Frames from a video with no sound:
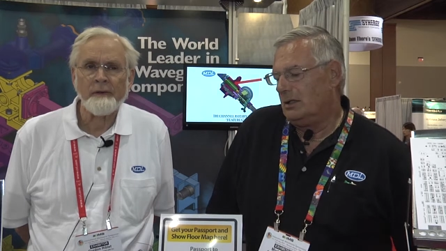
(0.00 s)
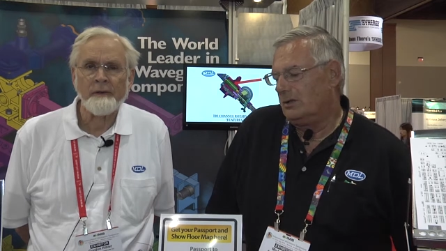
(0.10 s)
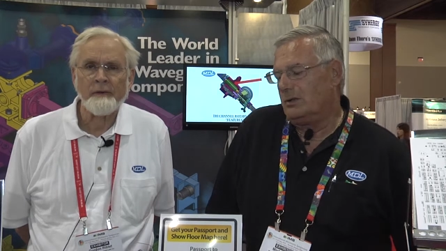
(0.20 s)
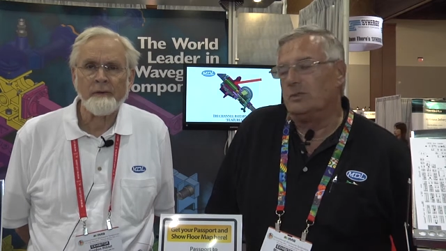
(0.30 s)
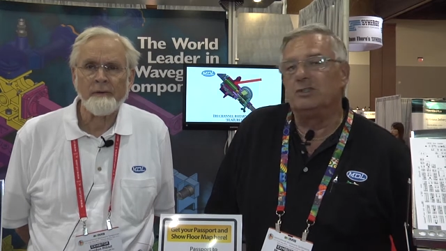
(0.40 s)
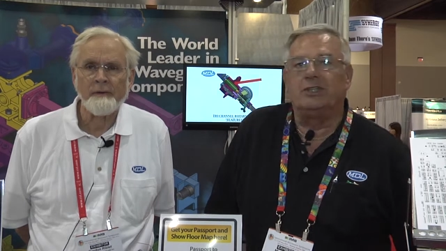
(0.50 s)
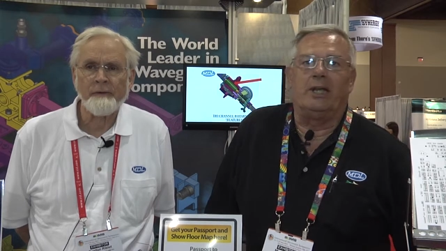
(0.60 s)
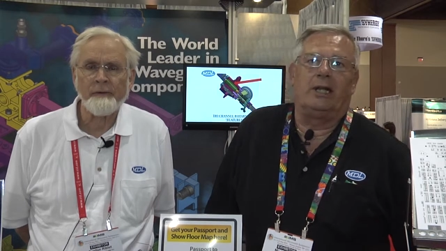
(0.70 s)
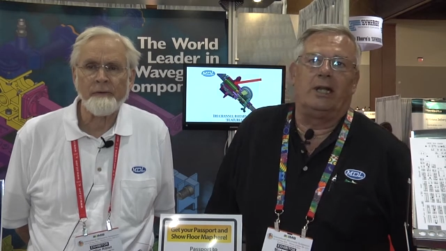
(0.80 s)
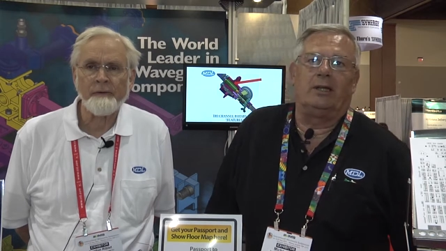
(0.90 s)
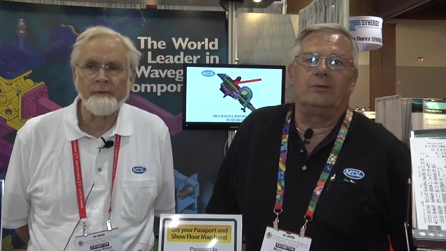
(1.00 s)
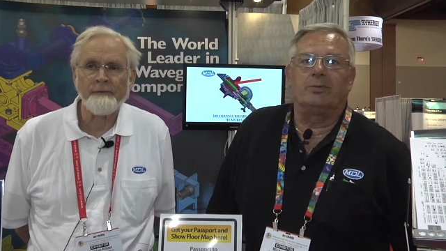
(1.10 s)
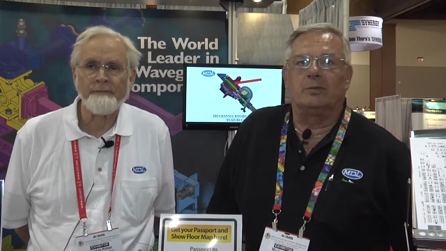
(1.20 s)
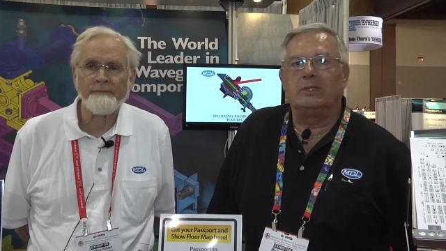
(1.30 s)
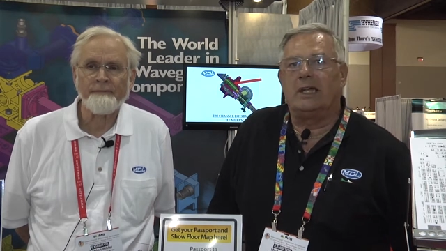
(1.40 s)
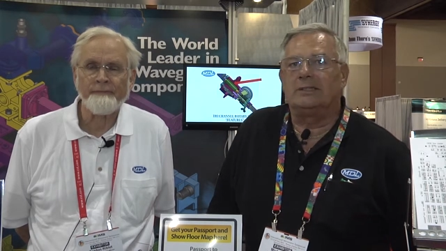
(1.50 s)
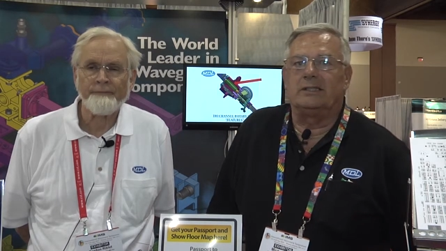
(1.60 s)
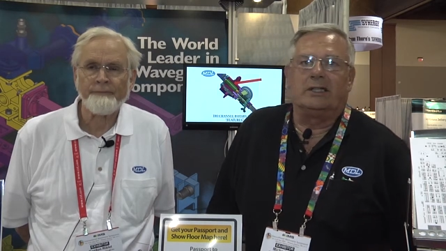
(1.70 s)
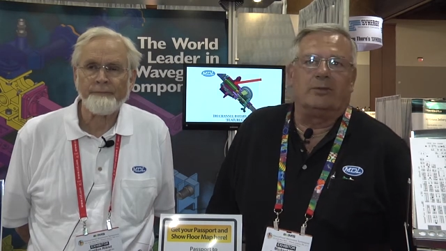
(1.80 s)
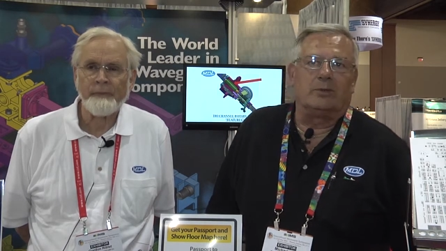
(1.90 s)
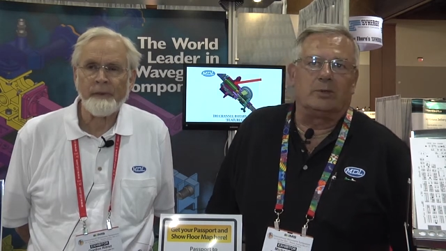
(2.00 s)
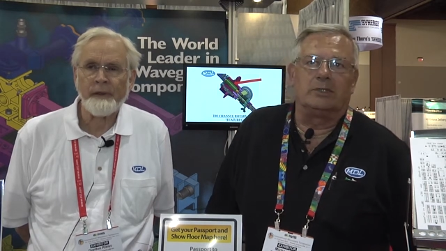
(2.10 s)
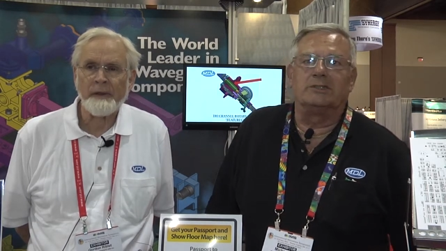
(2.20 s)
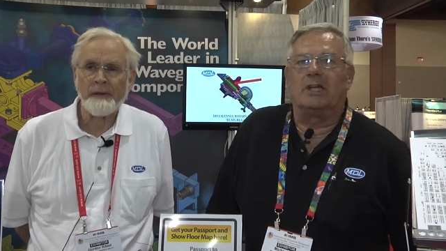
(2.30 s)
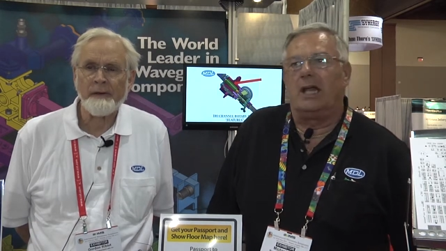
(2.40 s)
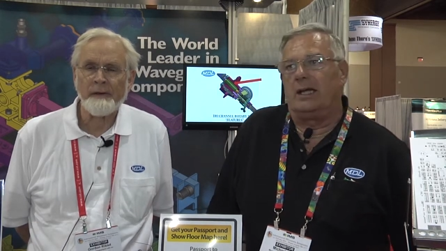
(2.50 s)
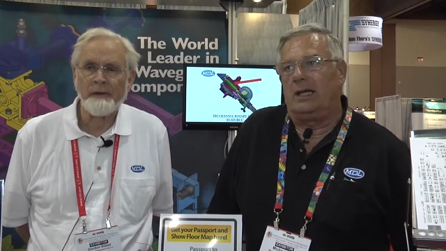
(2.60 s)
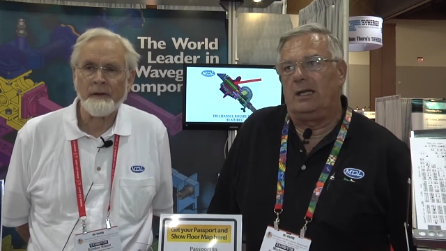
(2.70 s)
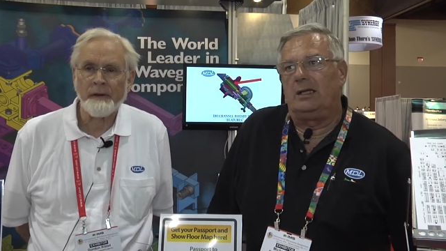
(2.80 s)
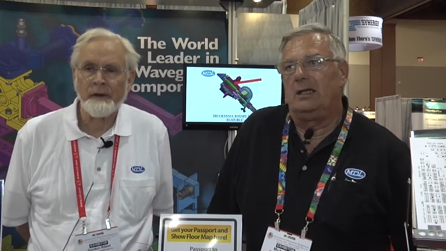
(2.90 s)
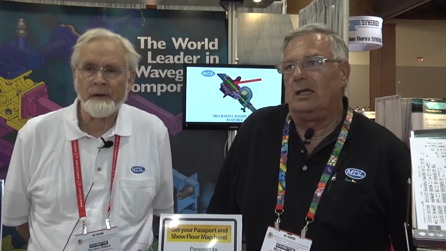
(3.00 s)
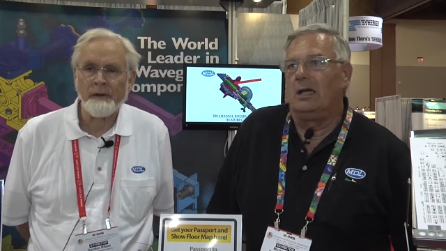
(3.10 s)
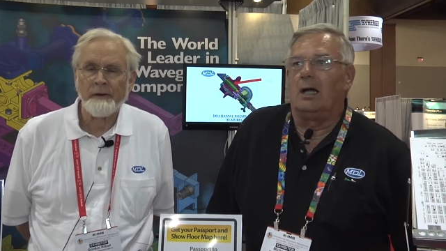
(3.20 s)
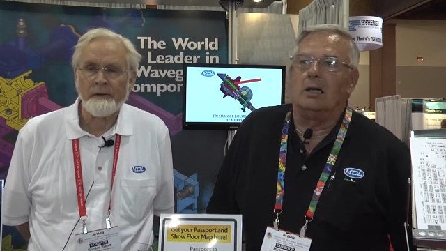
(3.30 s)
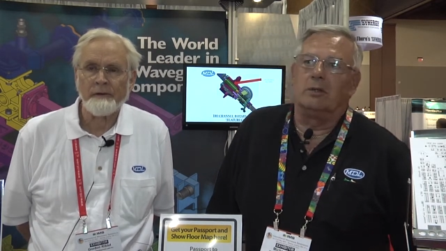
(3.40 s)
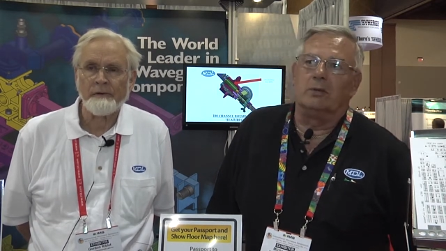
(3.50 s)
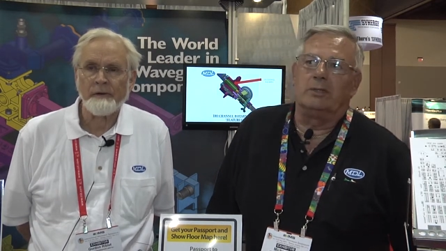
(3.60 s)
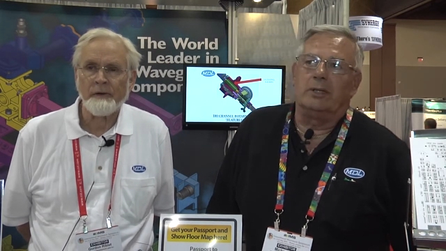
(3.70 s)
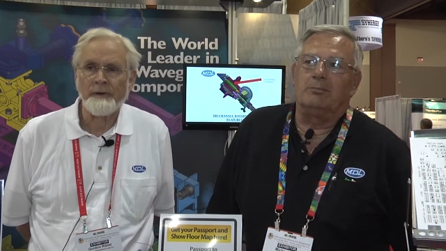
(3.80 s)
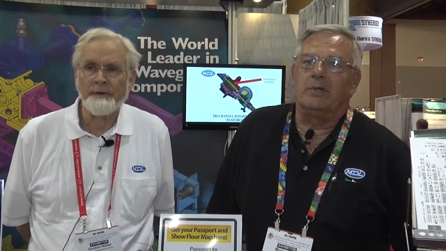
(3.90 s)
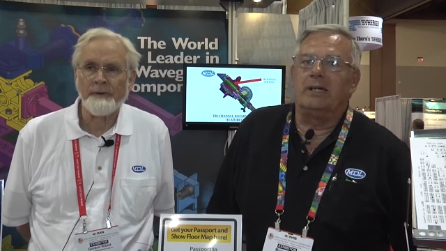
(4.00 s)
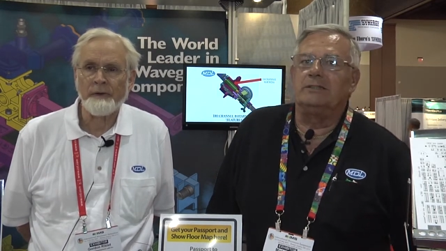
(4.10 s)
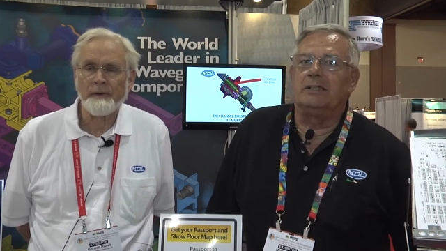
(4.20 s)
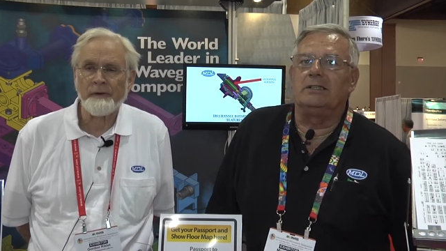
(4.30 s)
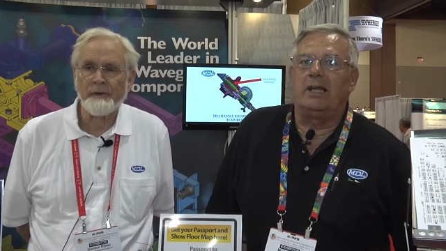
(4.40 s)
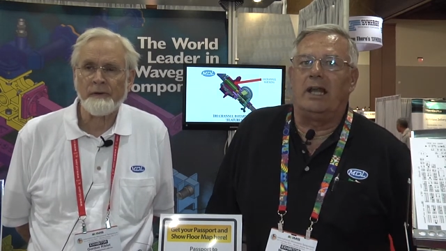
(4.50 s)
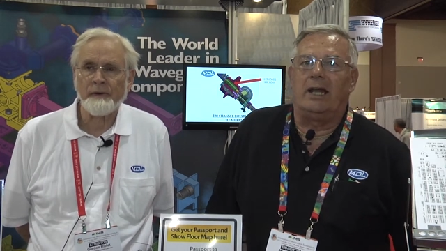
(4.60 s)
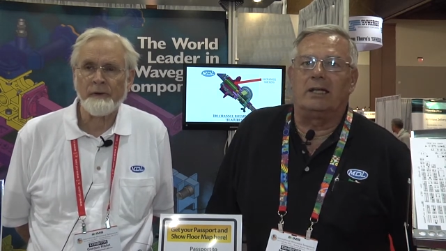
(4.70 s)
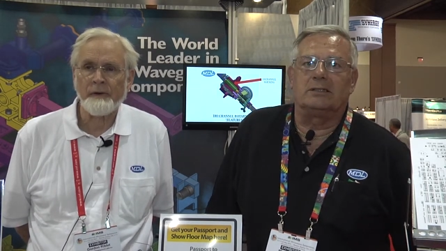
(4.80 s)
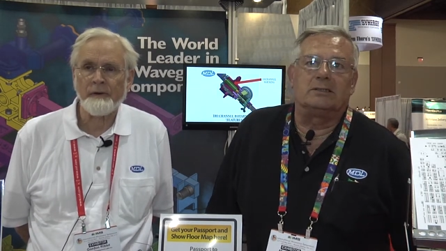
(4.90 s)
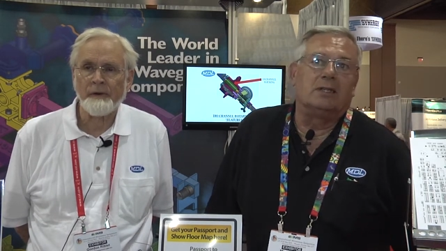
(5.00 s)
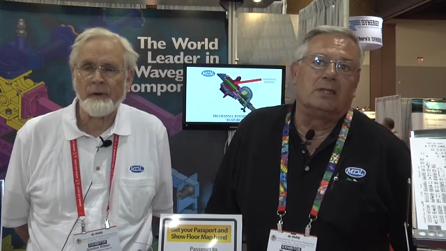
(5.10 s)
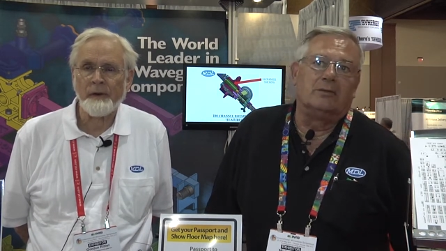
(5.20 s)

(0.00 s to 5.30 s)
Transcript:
Speaker 1: through machining, through testing, through designing our own dip brazing tanks,